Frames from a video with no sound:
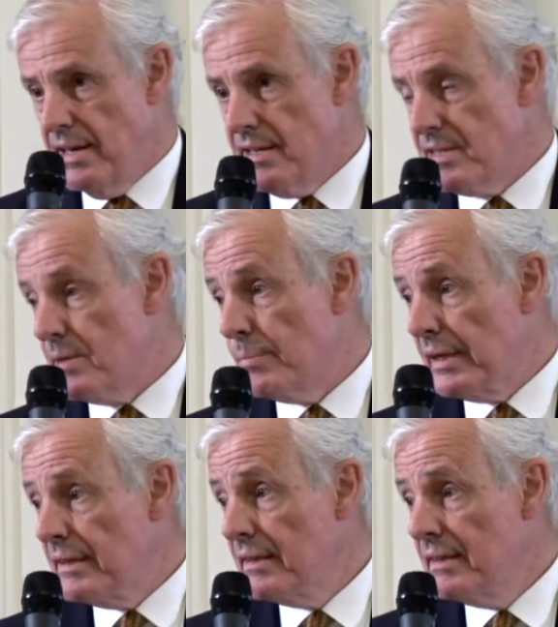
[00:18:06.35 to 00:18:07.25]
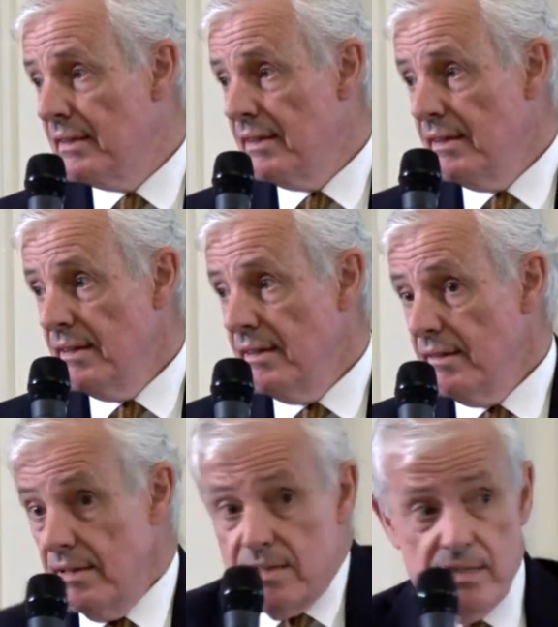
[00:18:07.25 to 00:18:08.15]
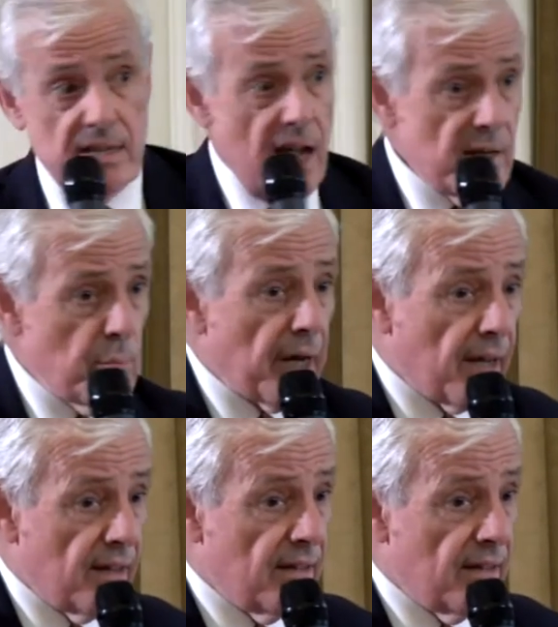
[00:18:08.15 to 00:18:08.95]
discipline, this is a nightmare.